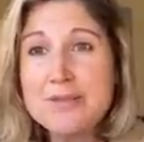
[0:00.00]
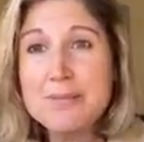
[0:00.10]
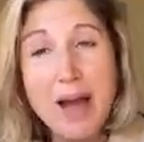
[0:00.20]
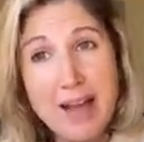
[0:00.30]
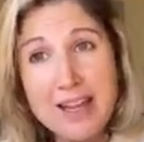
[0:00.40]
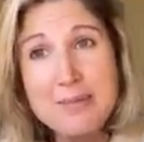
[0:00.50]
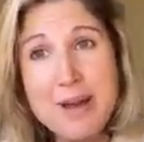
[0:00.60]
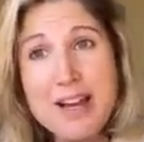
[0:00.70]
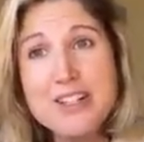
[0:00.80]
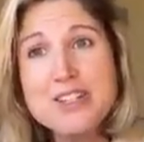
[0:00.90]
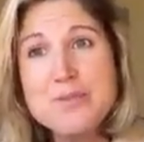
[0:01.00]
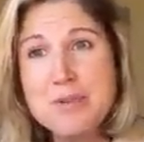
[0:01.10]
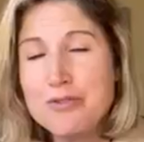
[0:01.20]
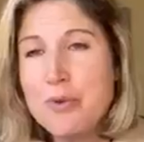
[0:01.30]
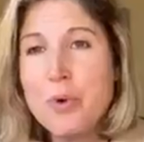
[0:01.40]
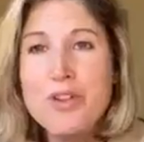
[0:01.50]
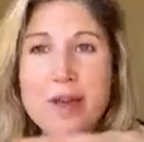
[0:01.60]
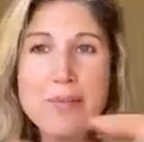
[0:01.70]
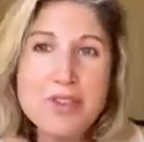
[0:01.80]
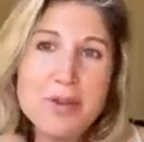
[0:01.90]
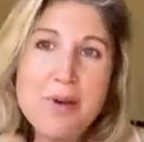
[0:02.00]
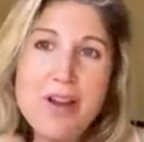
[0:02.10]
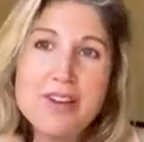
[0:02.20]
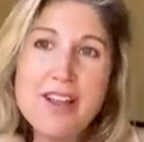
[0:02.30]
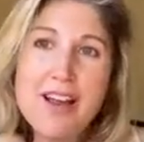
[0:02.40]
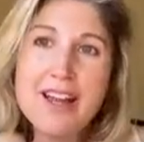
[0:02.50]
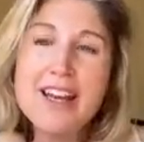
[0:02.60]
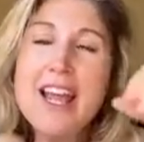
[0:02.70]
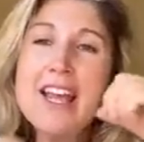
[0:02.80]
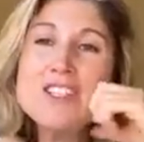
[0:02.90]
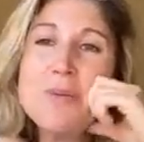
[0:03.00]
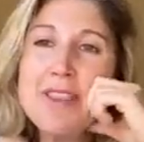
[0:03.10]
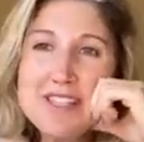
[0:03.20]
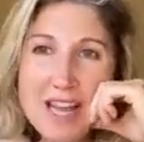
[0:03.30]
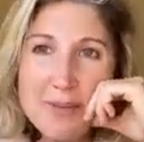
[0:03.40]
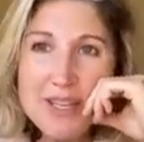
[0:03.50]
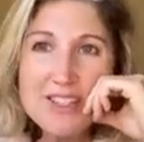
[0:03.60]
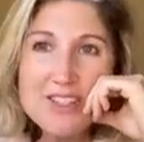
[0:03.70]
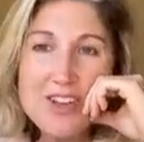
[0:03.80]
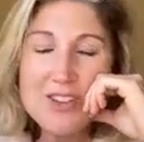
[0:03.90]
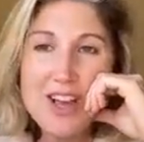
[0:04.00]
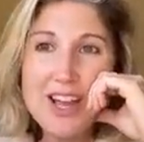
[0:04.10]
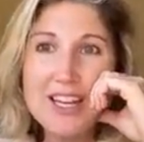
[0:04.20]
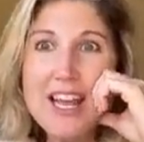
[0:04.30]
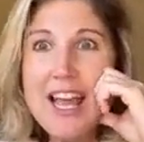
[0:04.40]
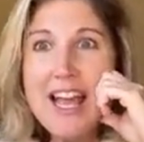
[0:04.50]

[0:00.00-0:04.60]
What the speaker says: pocket buyers before they put them online. So by the time it gets online,